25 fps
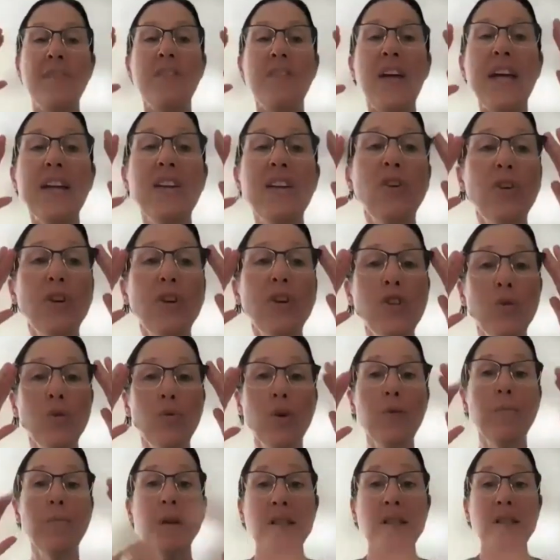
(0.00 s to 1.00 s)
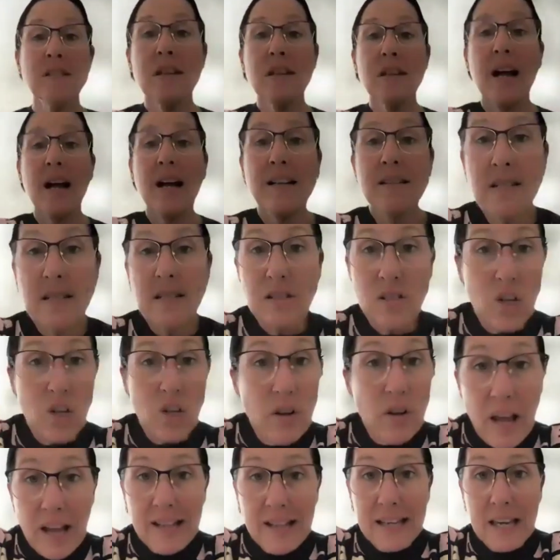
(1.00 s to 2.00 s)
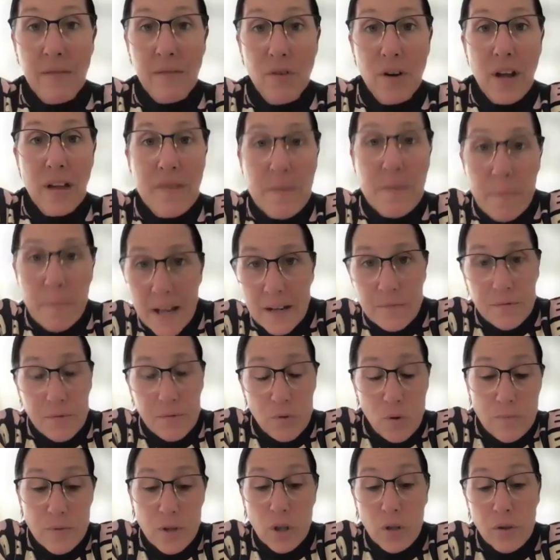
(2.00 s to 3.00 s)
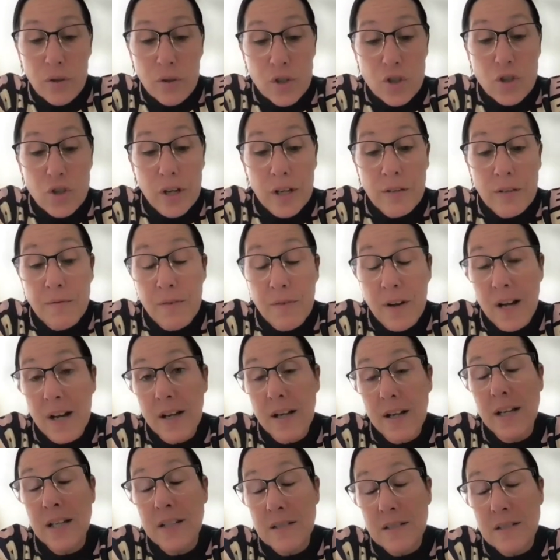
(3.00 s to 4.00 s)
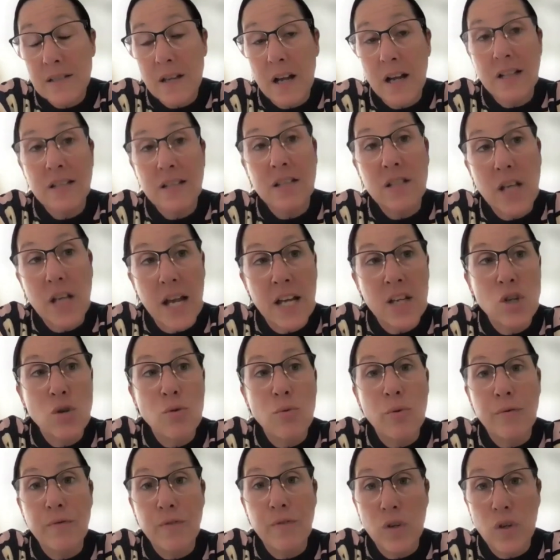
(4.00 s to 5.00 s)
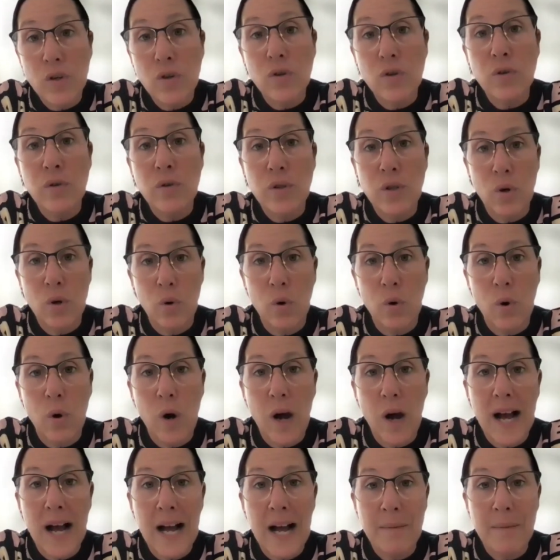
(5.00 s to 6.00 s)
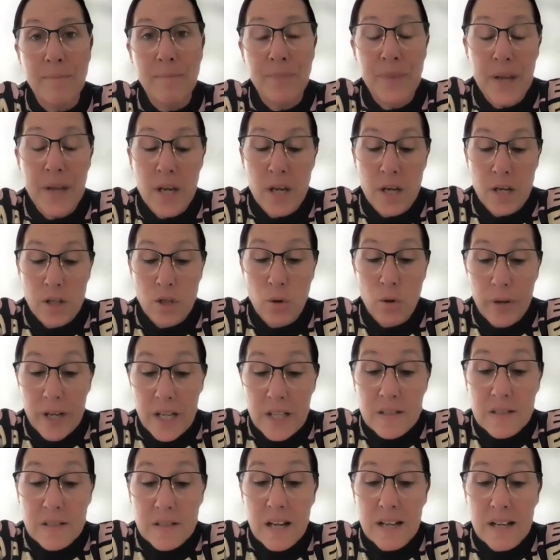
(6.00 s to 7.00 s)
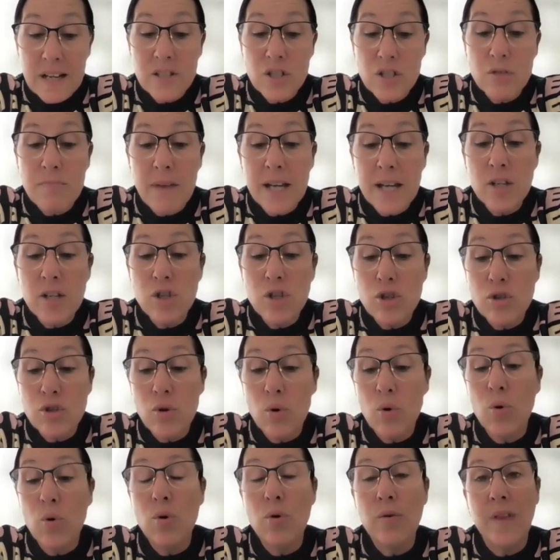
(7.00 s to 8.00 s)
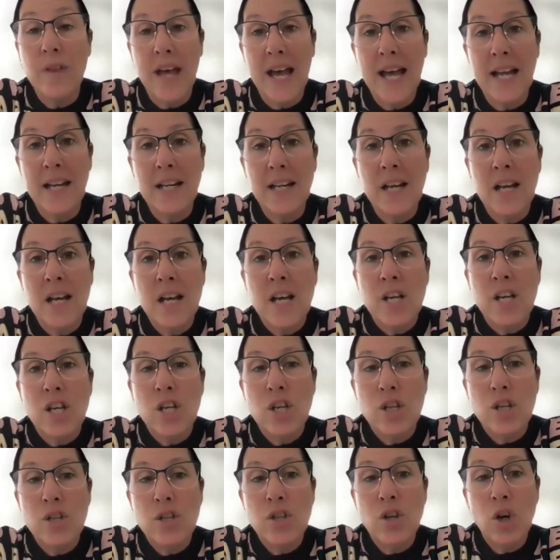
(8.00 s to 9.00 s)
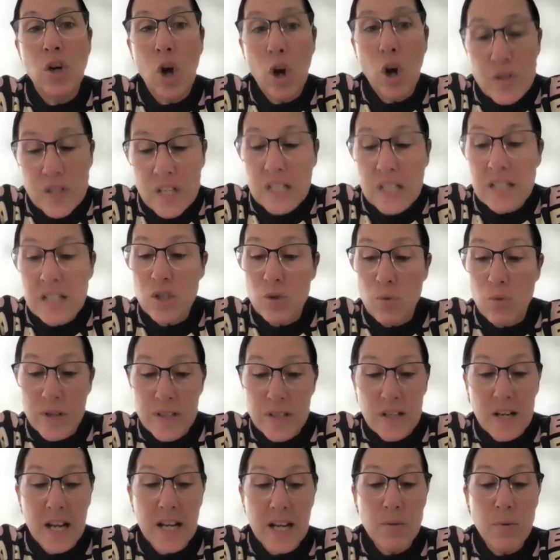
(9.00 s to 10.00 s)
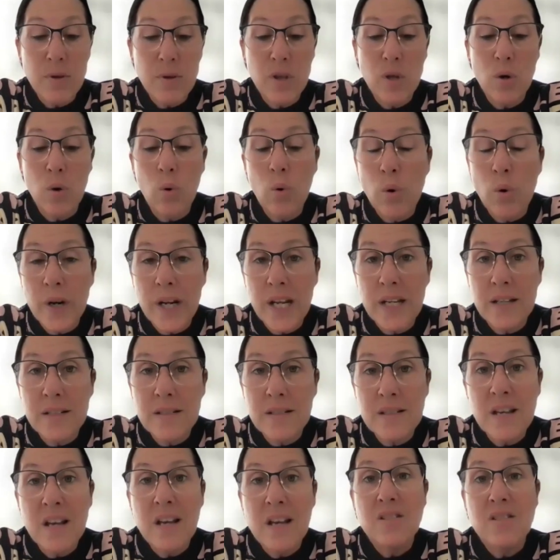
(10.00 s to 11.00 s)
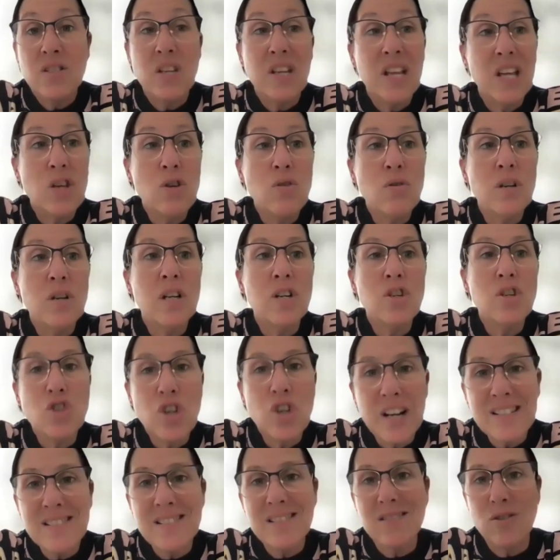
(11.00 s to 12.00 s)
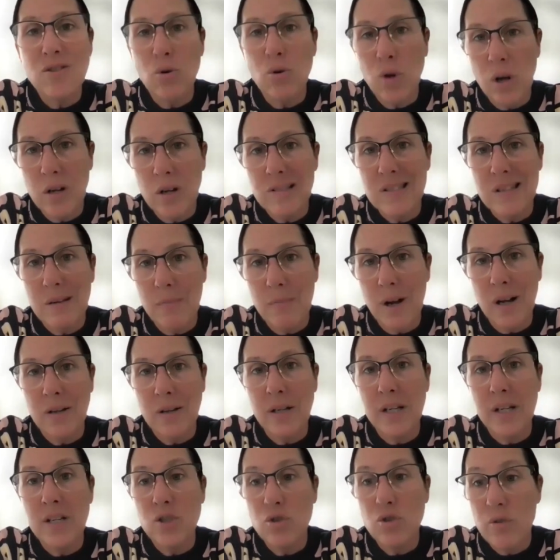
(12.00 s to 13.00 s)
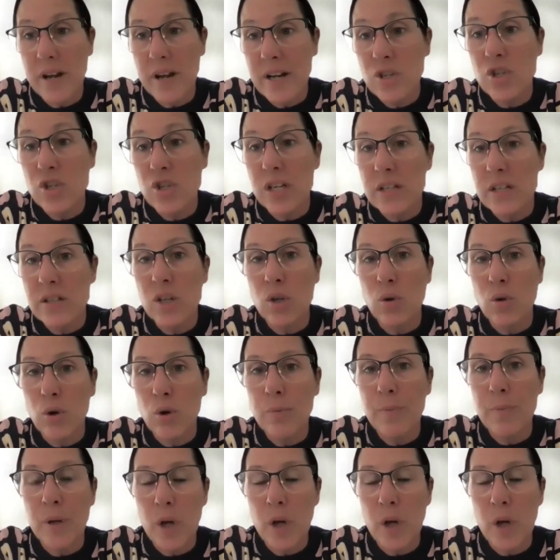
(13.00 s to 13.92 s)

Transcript: Then look at your group insights. So like every other platform, you look at your insights and you review your insights to make sure that the content is resonating with your audience so that you can adjust your content marketing strategy in the group